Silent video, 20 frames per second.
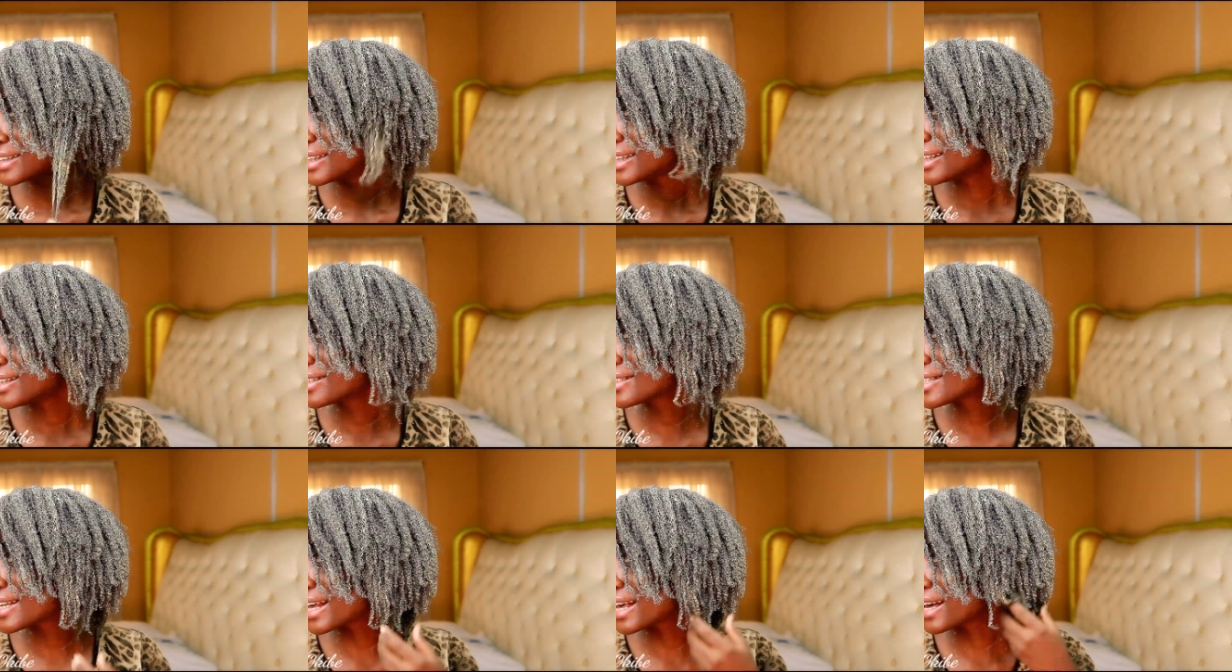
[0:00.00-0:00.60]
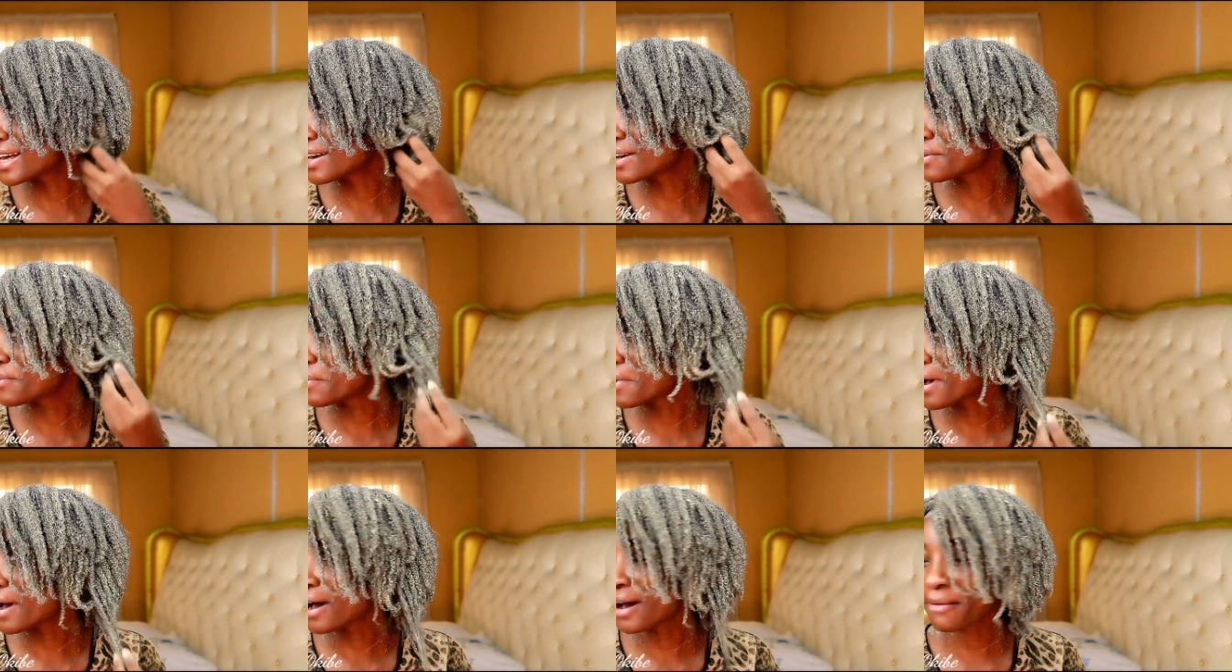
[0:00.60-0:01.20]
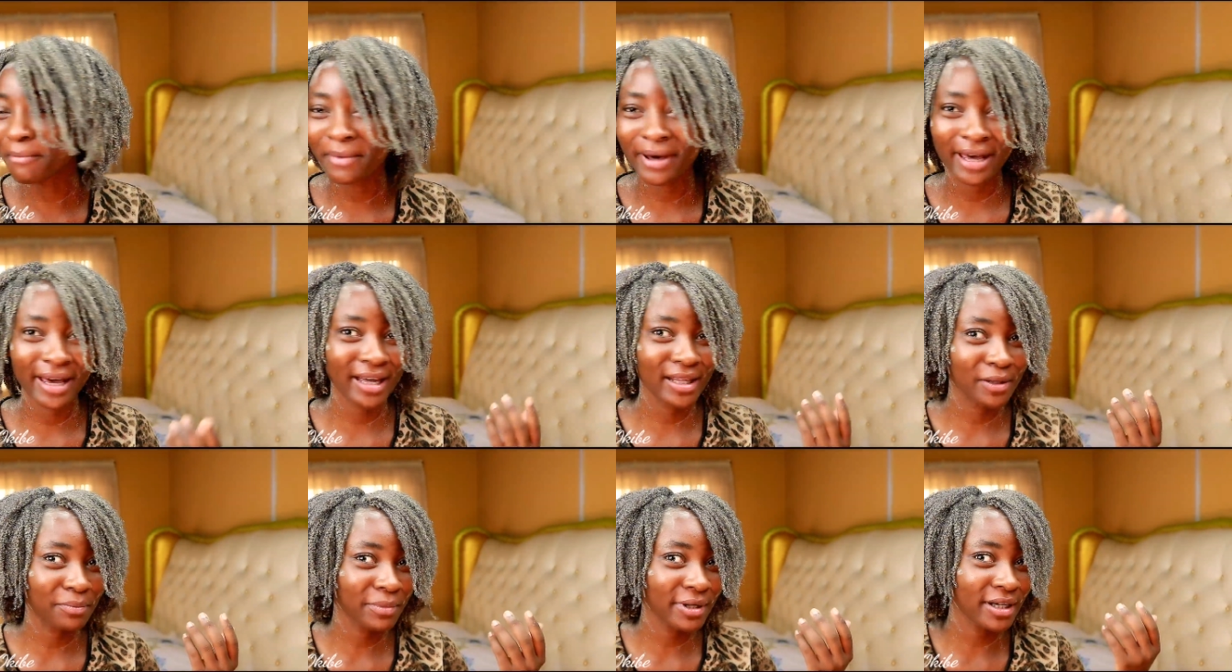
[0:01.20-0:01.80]
it looks like how my
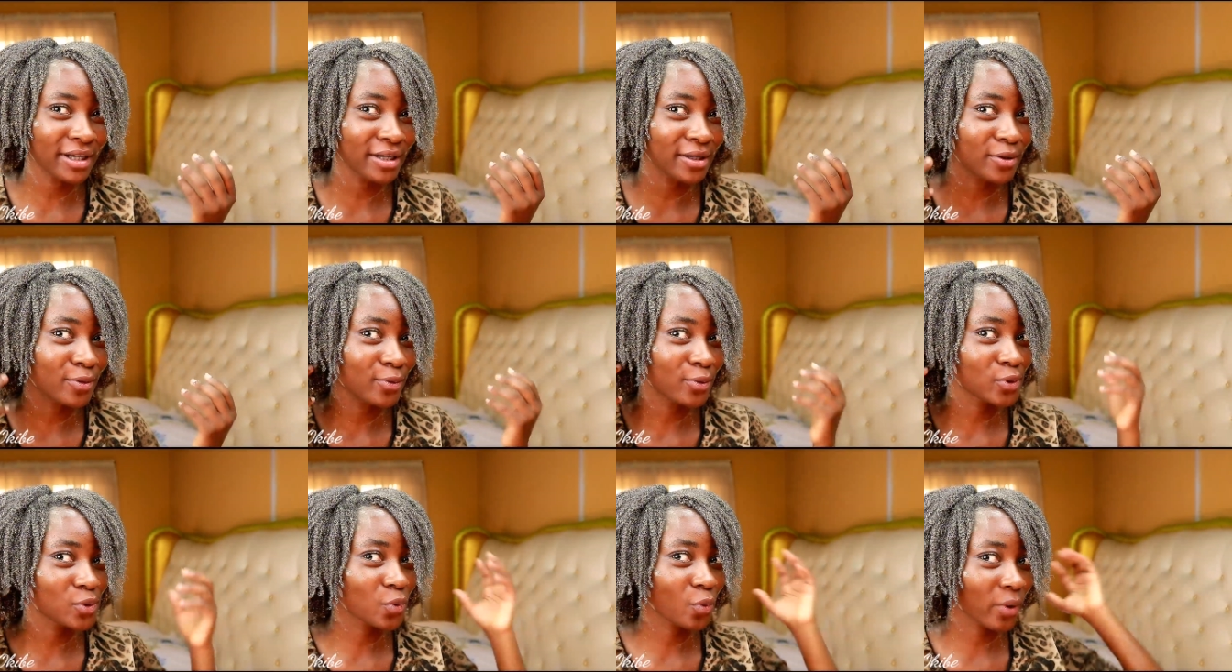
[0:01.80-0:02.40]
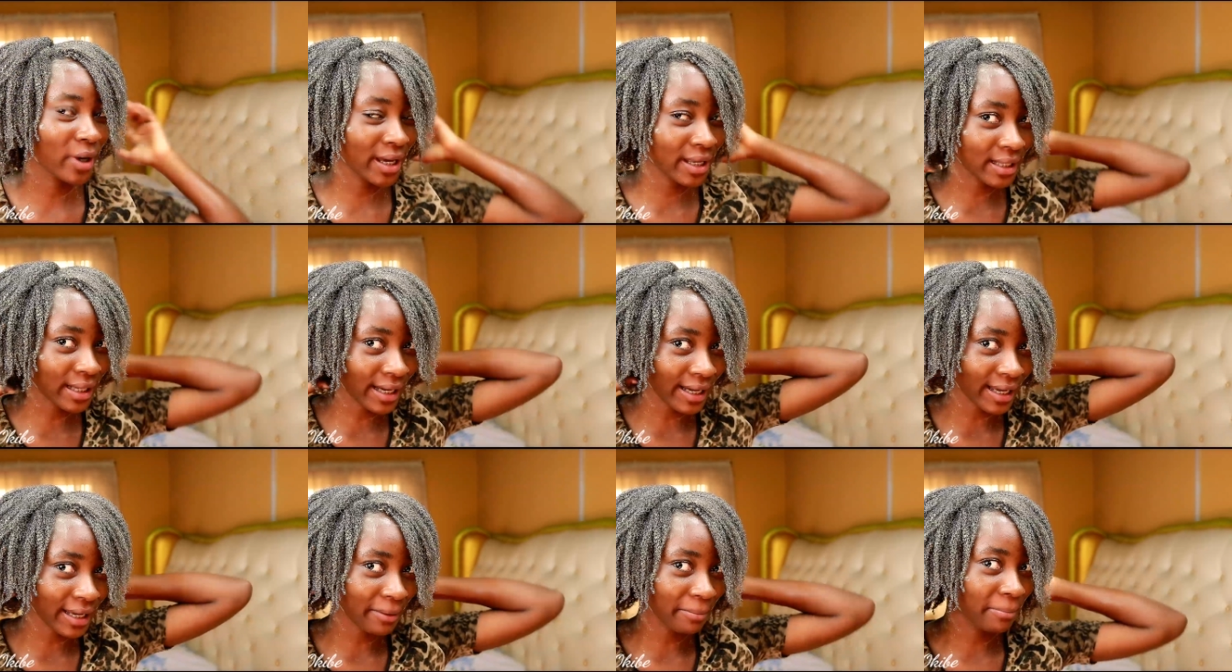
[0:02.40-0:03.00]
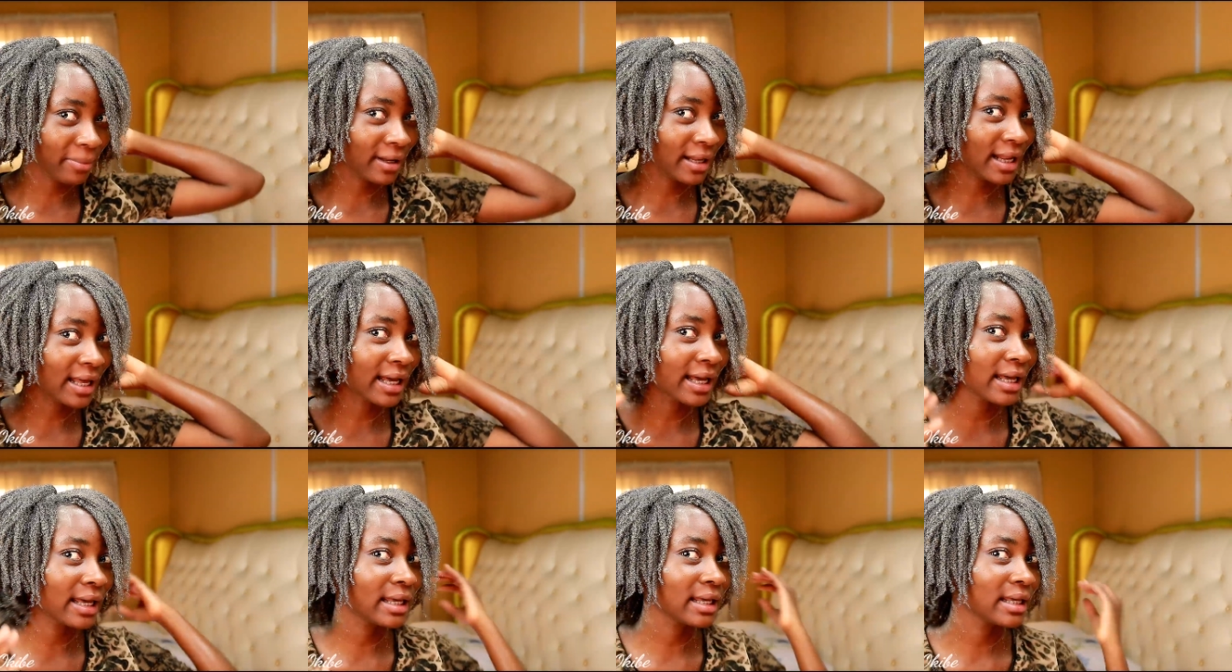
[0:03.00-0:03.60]
hair normally looks when I
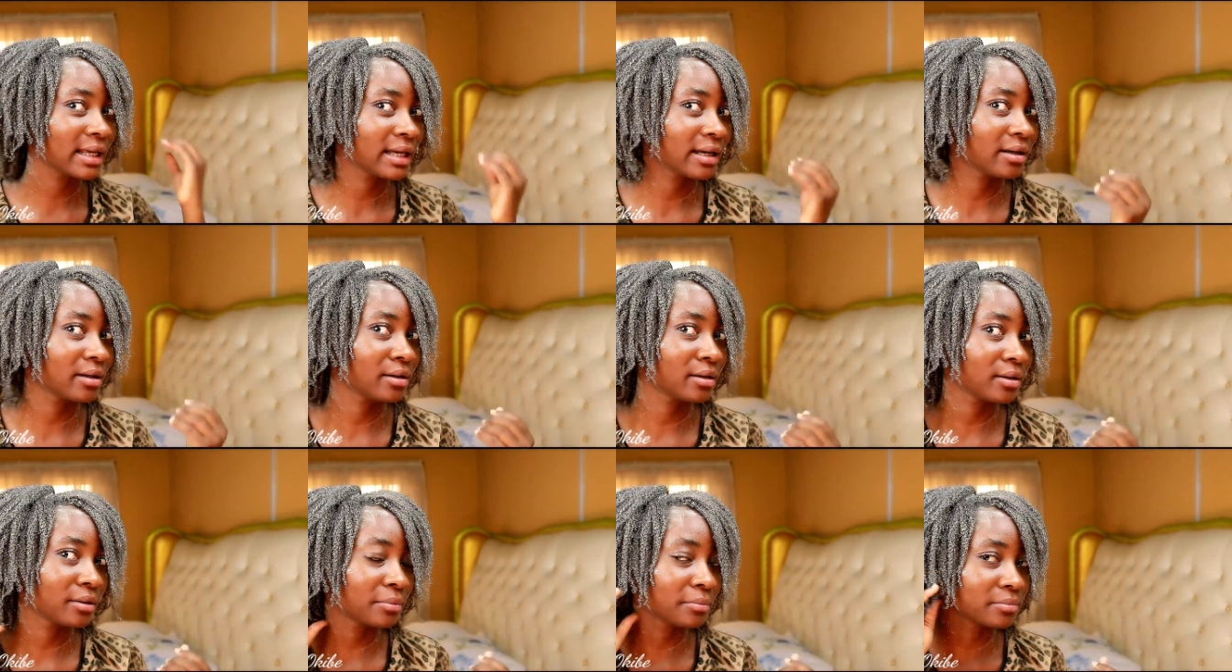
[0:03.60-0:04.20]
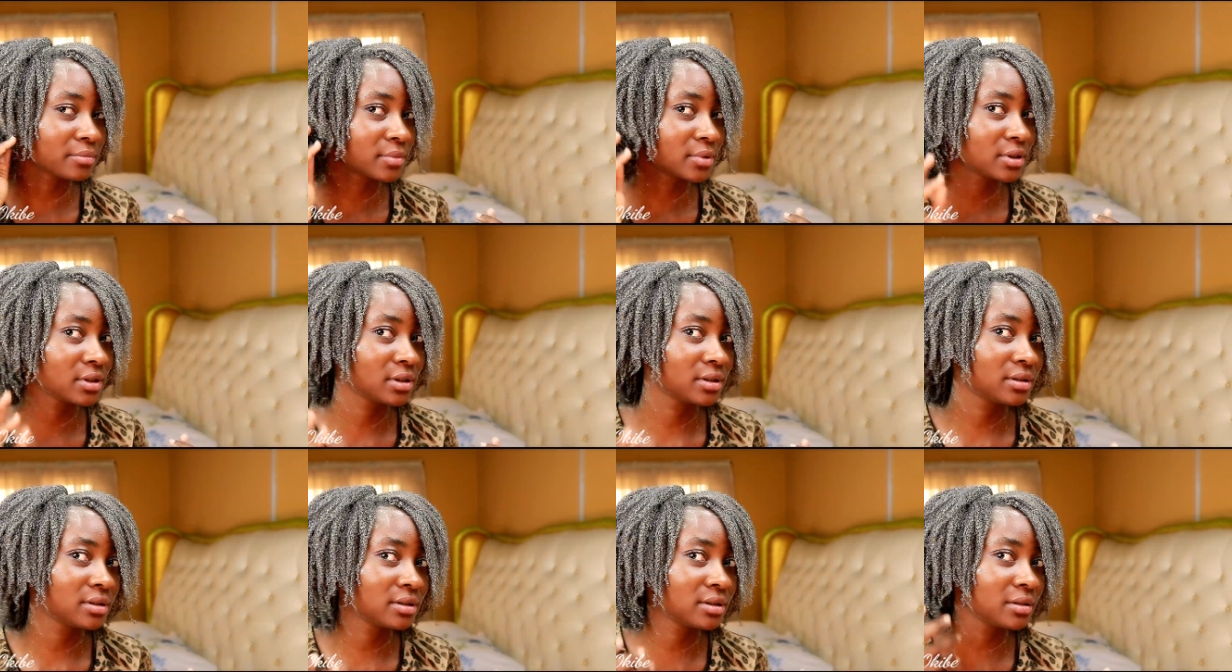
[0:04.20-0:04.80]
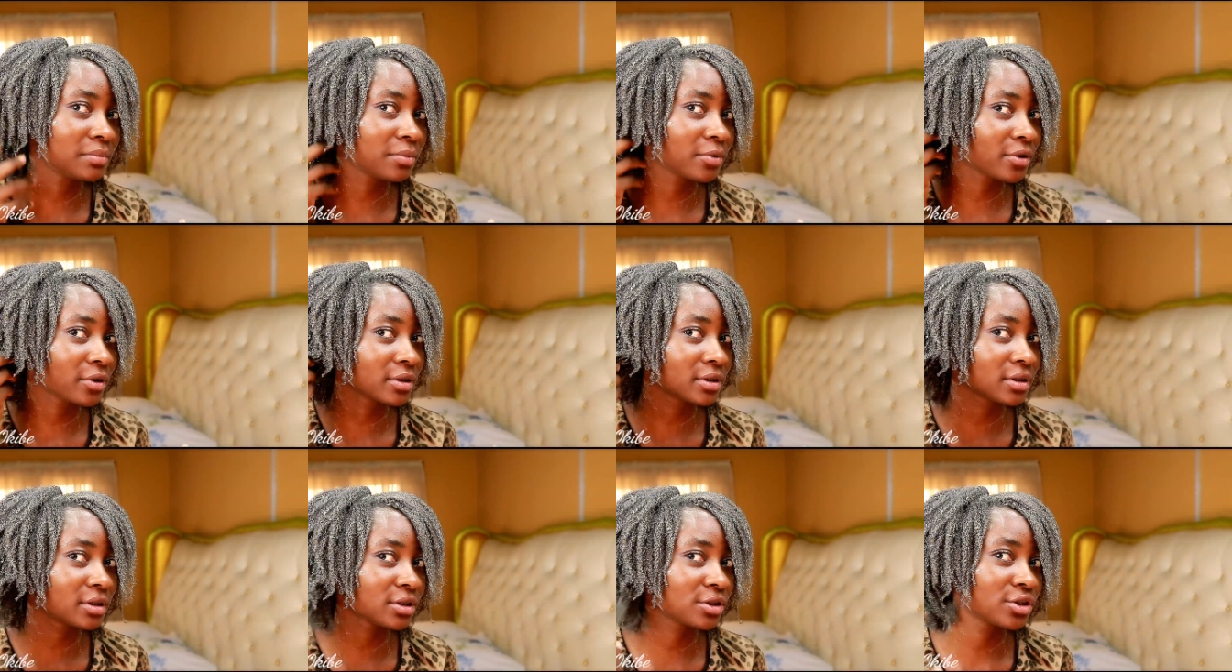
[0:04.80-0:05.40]
apply deep
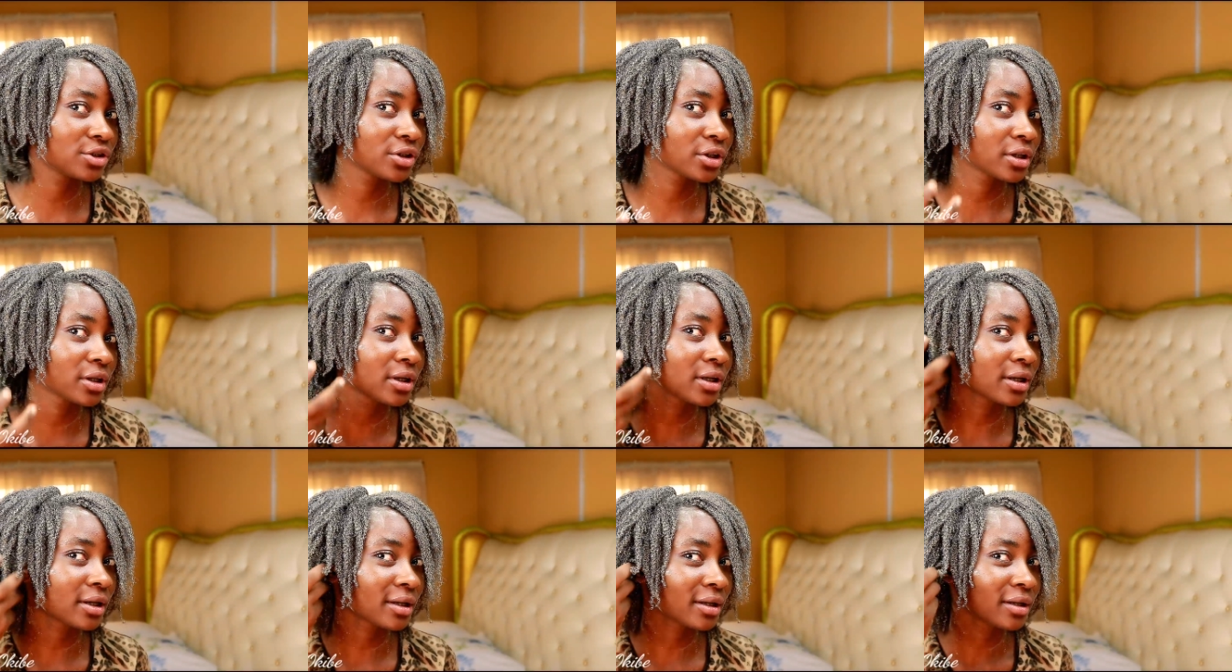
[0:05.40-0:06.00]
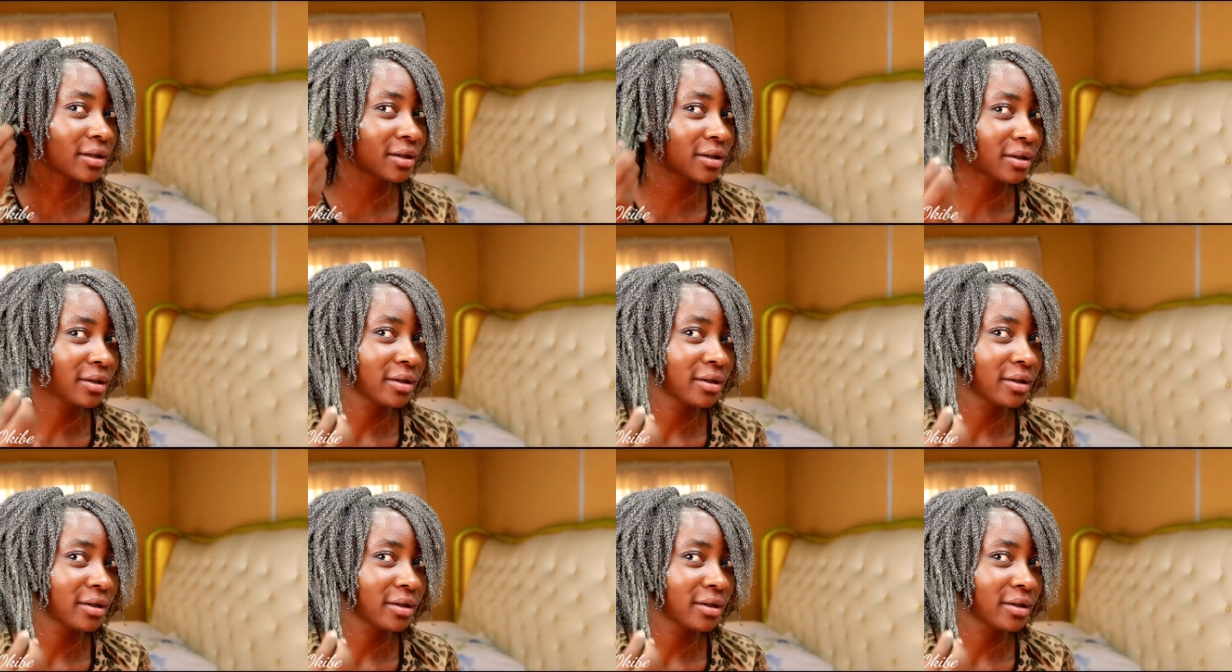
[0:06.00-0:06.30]
conditioner,